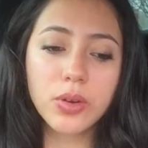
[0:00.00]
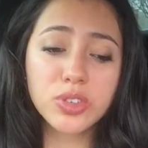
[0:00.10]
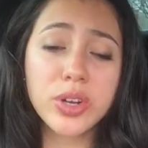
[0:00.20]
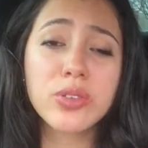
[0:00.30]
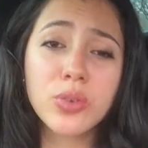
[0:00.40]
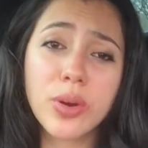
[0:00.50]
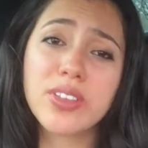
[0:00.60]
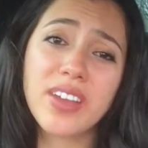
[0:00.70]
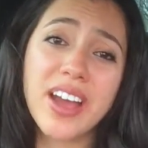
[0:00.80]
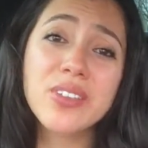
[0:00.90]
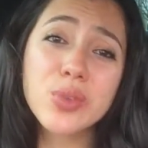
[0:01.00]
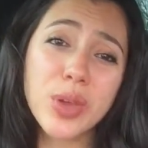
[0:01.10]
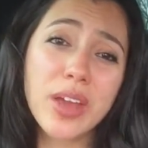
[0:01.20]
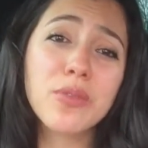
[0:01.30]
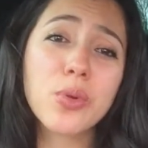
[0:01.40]
try to score as high as you
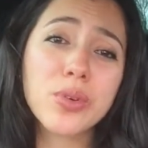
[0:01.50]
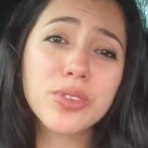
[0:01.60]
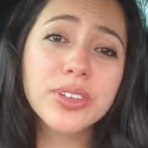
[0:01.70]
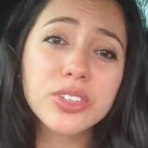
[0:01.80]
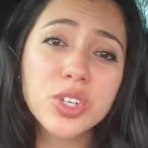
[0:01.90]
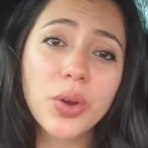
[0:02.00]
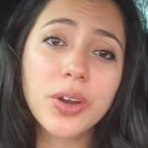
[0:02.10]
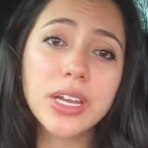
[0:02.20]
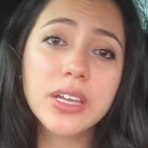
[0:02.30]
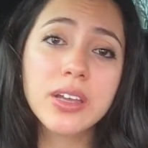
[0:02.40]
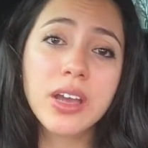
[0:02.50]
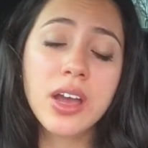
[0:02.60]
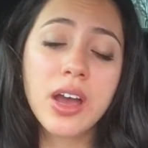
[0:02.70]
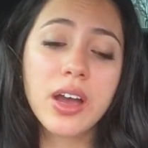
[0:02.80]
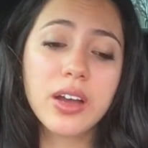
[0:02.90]
can, of course, on the GRE.
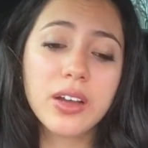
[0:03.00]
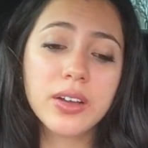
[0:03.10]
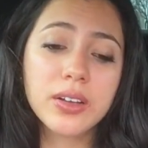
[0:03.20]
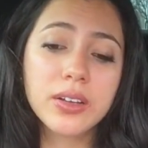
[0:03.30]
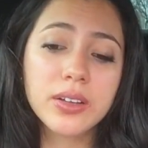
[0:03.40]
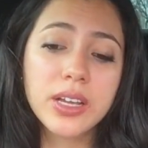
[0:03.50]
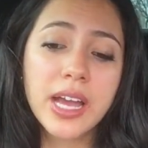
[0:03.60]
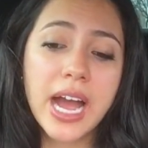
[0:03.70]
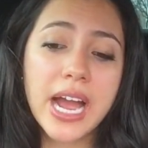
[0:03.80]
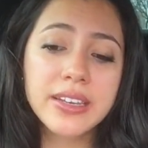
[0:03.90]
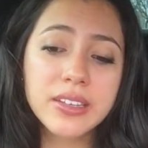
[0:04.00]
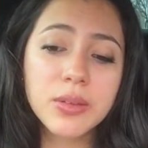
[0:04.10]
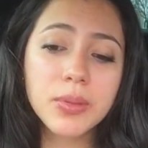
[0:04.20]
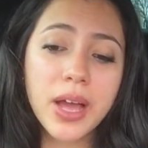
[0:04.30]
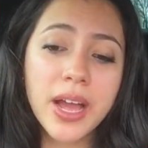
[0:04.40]
I did
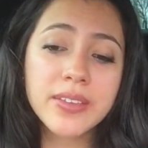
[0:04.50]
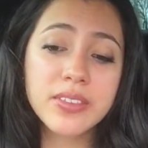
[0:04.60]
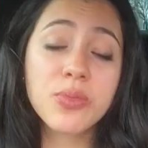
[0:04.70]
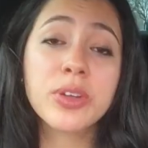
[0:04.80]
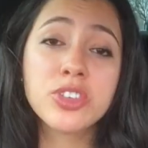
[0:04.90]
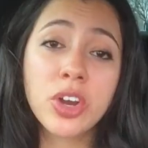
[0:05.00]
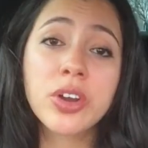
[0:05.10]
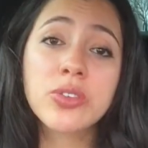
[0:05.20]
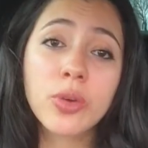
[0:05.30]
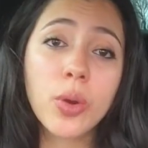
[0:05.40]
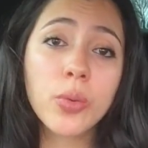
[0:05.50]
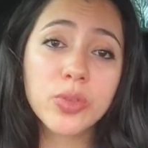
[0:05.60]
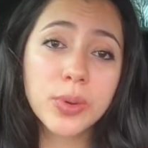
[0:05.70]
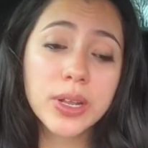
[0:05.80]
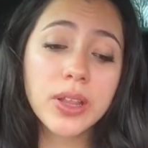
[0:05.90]
apply, since my GRE score
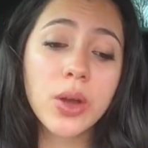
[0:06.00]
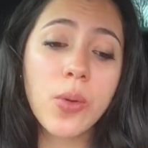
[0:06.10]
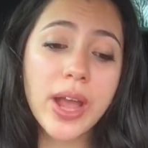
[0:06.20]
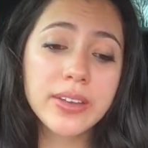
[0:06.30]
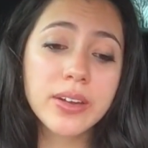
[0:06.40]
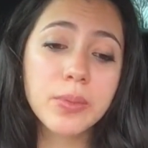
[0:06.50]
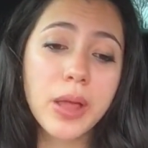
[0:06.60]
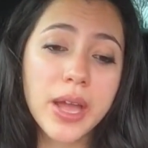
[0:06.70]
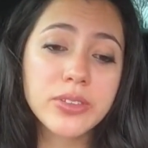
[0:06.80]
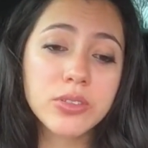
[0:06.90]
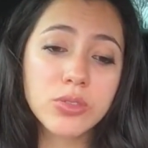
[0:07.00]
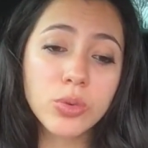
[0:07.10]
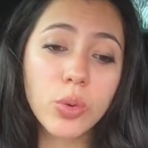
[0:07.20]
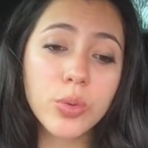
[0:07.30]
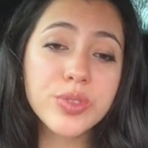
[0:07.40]
was pretty low, I did apply to
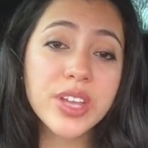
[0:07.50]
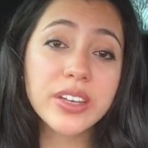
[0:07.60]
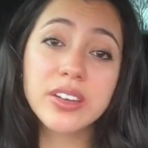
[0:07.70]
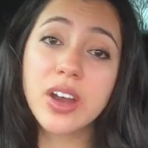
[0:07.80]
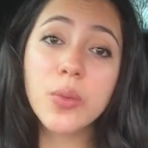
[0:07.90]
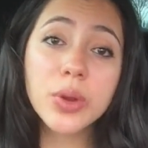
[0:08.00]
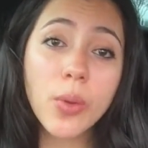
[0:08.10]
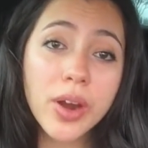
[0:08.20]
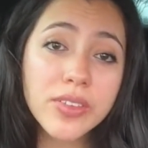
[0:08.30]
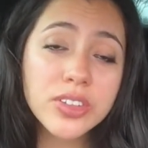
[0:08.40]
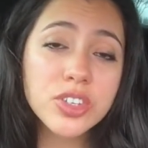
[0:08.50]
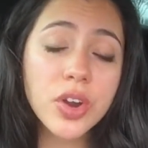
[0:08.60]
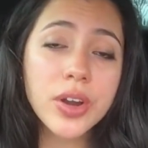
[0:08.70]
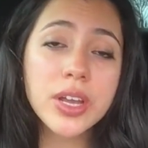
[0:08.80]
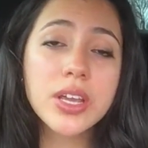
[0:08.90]
schools that did not require the
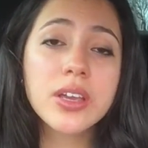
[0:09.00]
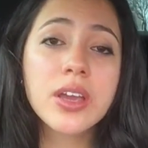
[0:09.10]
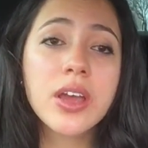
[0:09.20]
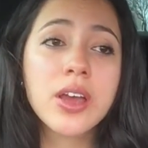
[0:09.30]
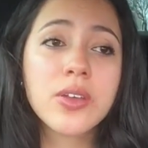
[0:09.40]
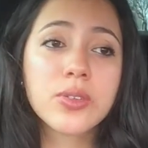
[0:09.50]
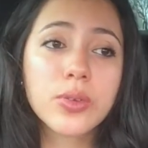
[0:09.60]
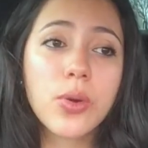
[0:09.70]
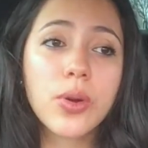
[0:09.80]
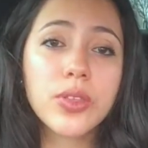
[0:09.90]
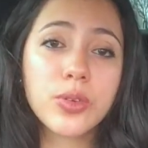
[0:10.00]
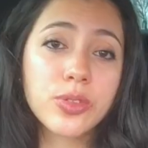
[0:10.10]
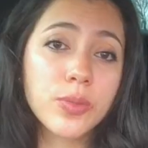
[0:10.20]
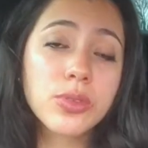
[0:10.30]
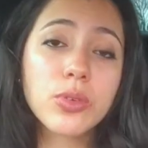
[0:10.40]
GRE score. There's
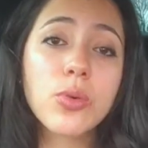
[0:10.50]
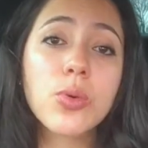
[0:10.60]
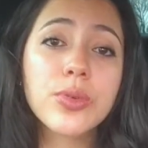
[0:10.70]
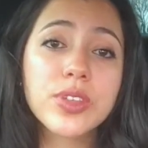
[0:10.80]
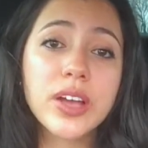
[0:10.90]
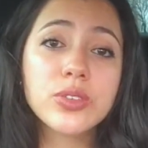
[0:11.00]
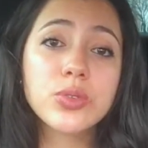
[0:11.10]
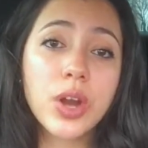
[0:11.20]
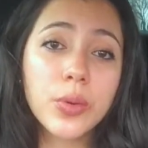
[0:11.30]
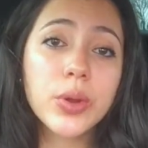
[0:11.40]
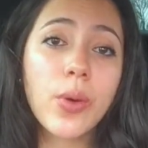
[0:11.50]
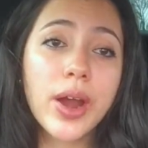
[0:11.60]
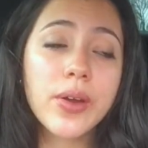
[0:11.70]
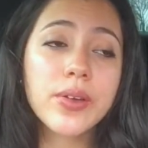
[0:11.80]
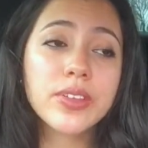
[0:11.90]
some schools that do not
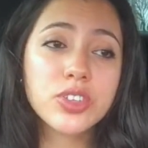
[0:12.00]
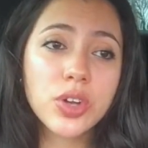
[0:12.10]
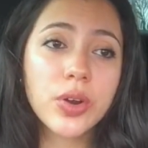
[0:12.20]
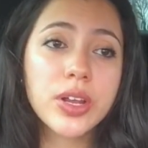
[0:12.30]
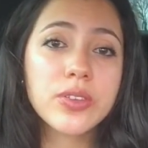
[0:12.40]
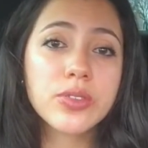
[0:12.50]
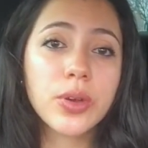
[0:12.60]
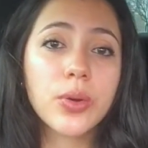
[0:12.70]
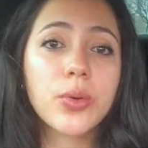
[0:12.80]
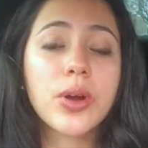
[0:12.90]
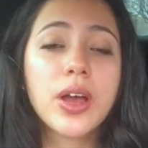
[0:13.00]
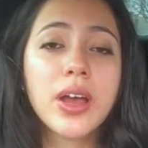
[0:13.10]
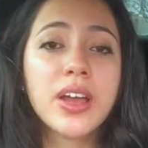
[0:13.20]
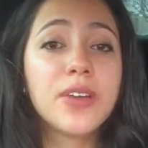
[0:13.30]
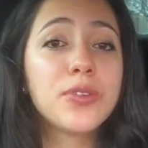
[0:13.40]
require the GRE, so
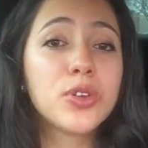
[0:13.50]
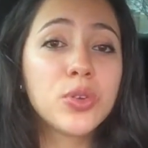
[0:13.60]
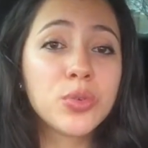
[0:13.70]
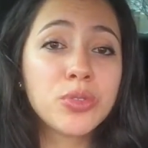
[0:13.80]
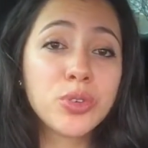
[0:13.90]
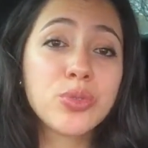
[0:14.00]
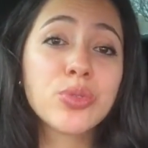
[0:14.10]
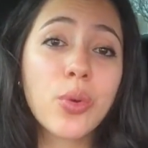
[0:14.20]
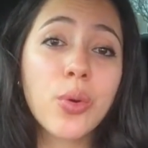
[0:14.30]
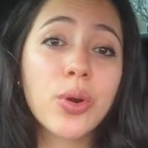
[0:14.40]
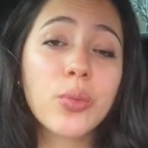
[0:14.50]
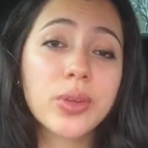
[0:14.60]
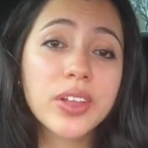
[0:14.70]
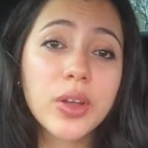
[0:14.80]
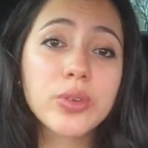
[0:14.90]
if you do score
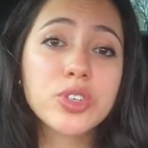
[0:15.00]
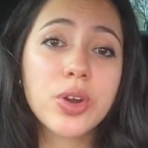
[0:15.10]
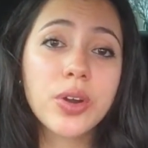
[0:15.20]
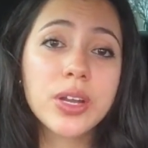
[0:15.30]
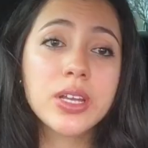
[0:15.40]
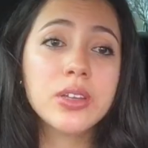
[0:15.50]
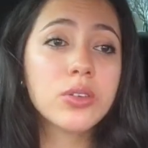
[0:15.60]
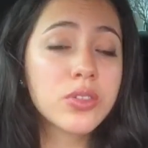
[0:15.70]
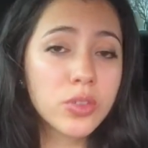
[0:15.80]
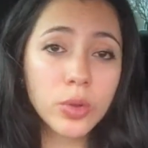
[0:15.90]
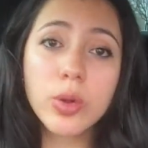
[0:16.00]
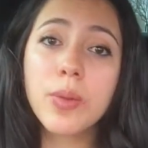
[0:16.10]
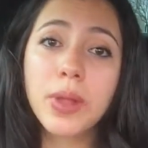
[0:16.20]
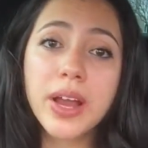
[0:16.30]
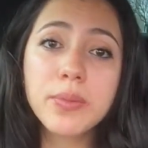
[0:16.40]
really low GRE, you can still
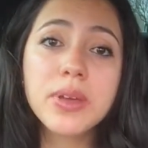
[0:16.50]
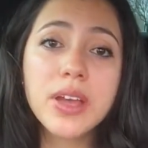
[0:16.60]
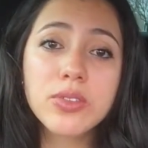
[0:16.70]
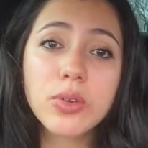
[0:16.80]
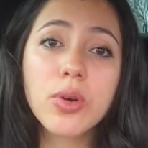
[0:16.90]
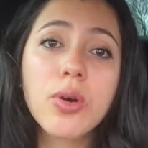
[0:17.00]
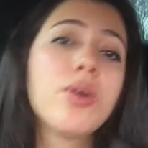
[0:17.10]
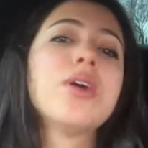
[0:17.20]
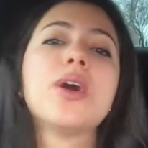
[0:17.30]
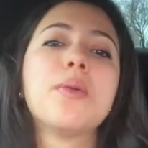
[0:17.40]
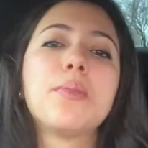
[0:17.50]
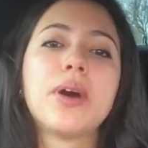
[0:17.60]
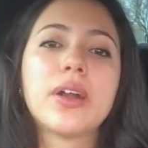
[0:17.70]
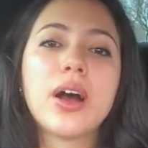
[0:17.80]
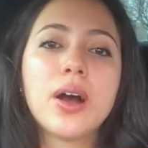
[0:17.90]
apply to PA school,
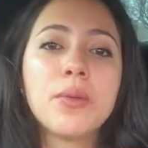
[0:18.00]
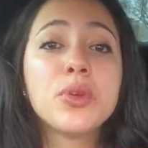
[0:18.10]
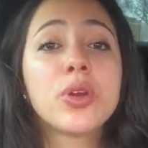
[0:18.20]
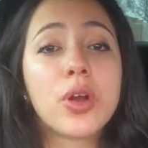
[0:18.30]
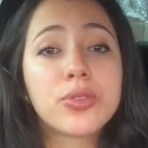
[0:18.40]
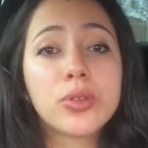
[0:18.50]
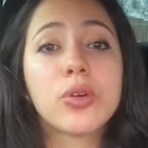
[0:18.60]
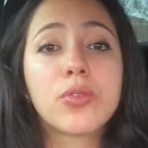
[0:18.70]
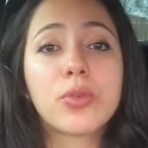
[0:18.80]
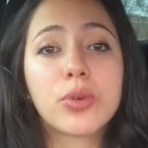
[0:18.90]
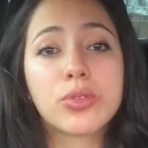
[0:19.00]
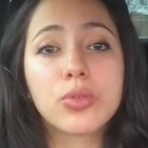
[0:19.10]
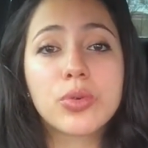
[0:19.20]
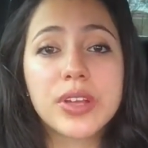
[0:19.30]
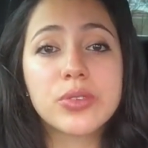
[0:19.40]
but you can also look for
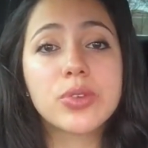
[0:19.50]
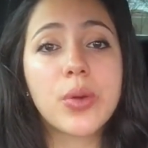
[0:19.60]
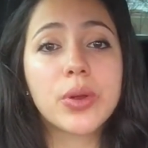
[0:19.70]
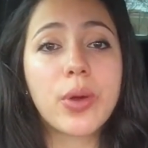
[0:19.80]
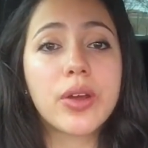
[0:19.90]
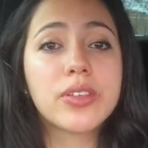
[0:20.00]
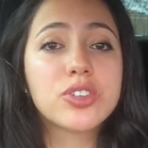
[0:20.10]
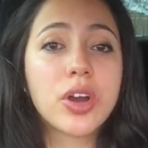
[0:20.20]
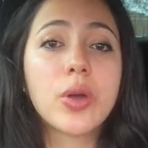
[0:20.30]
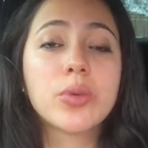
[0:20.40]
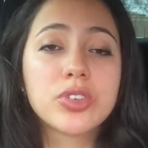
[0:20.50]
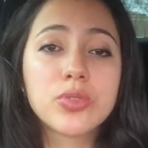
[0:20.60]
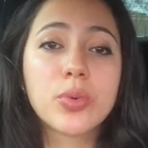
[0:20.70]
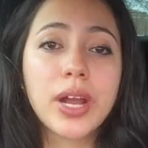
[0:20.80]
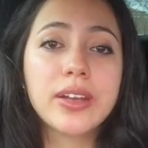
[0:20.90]
schools that do not require the GRE, which
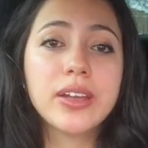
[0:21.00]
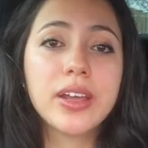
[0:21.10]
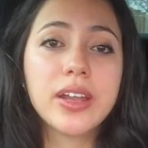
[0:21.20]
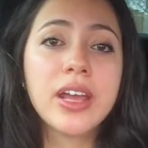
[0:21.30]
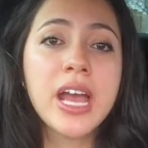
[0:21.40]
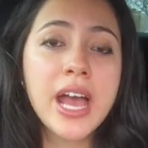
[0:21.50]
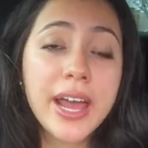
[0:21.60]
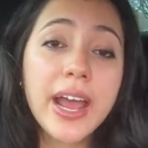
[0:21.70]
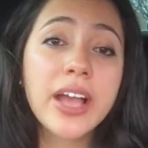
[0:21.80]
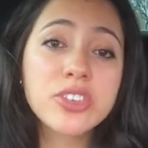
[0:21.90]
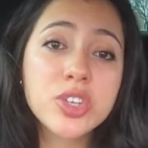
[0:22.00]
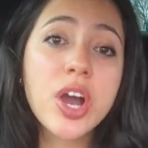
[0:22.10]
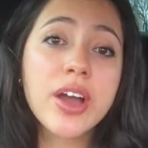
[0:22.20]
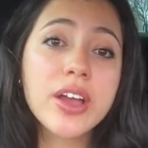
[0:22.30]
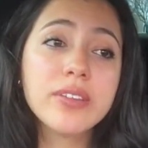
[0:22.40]
is what I did. And I actually
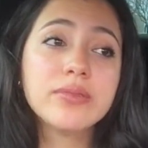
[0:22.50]
got